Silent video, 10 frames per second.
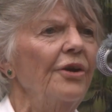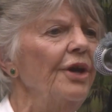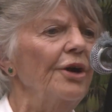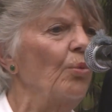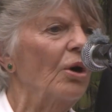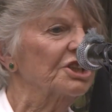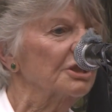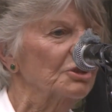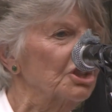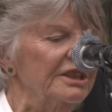No
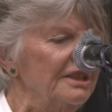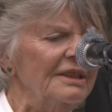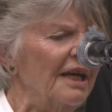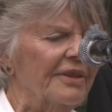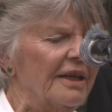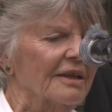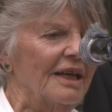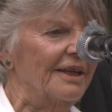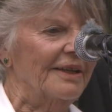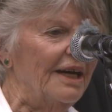washing machine, nothing
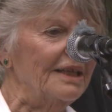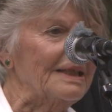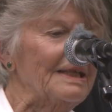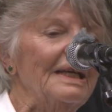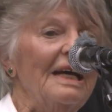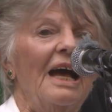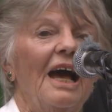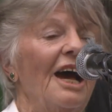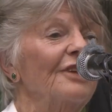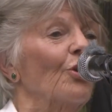like that.
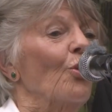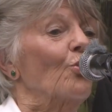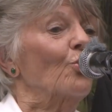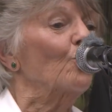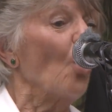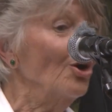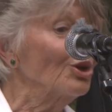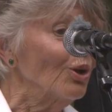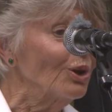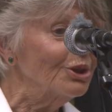And
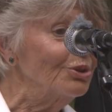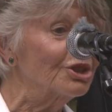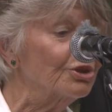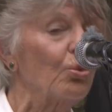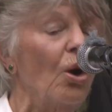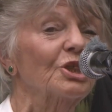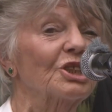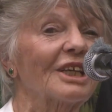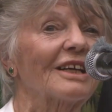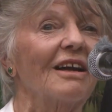Ronald used to
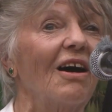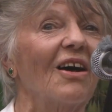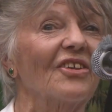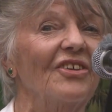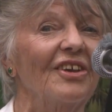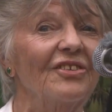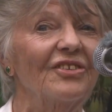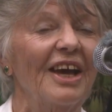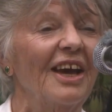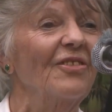wash the
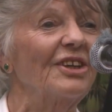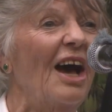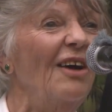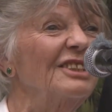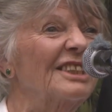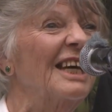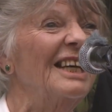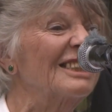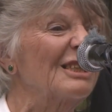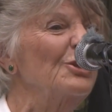glasses in the
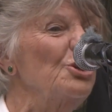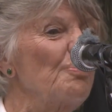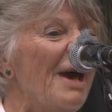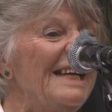downstairs loo